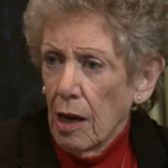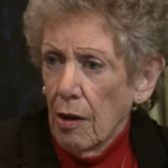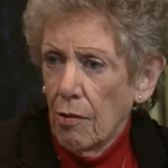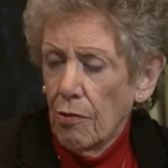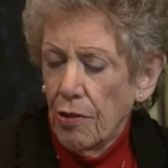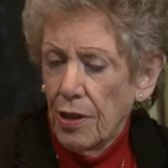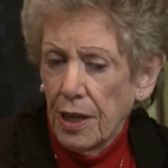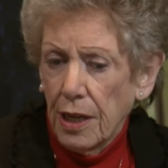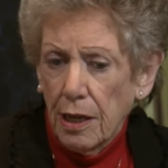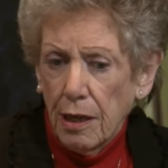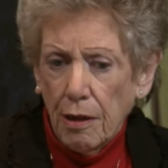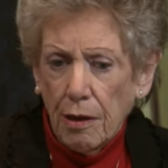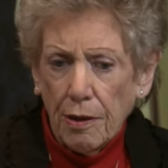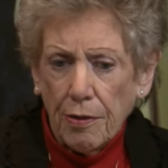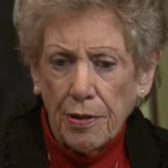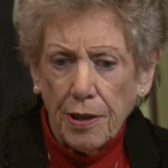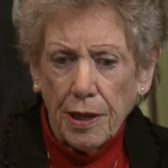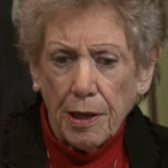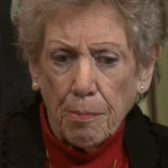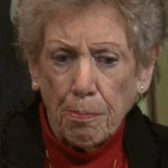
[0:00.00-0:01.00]
the
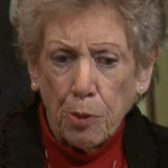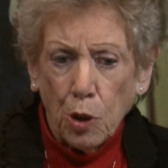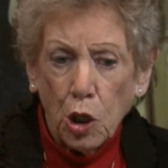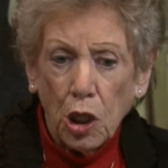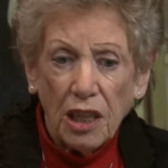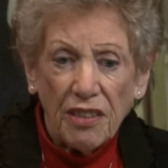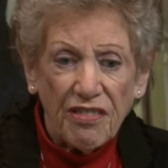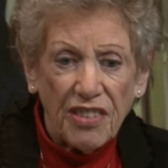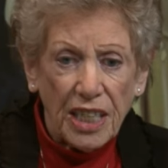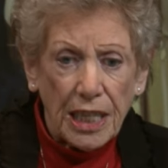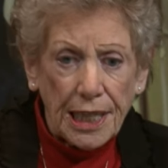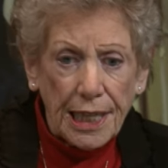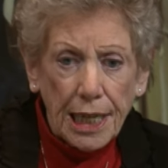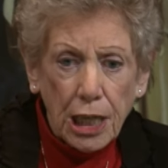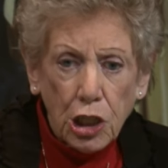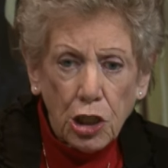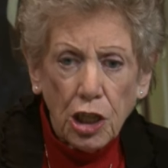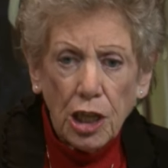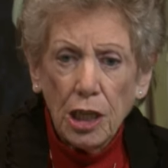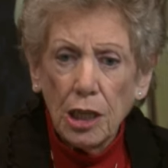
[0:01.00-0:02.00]
the bull of
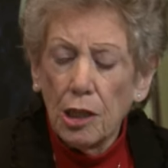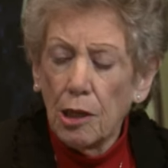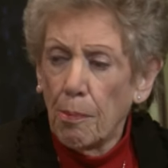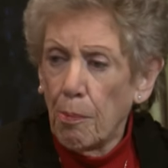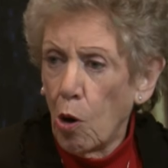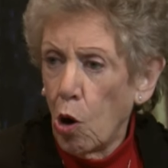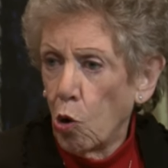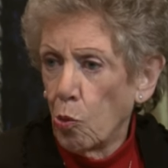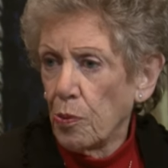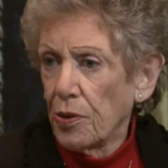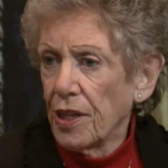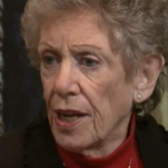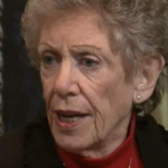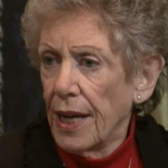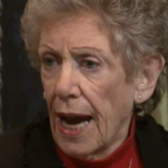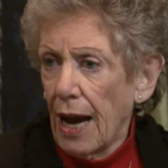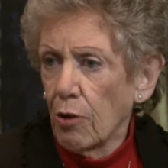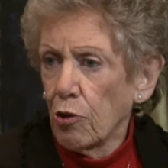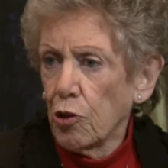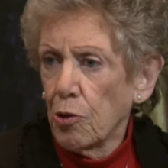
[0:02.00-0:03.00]
indiction, the pope's
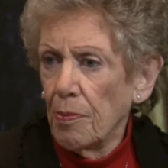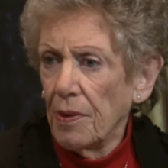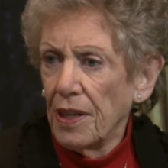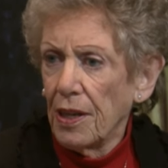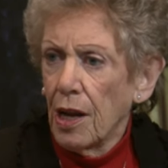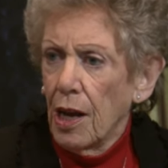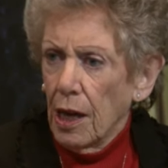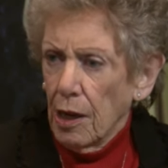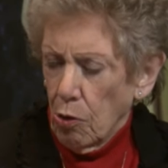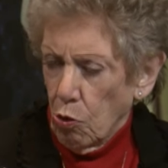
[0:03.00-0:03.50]
announcement,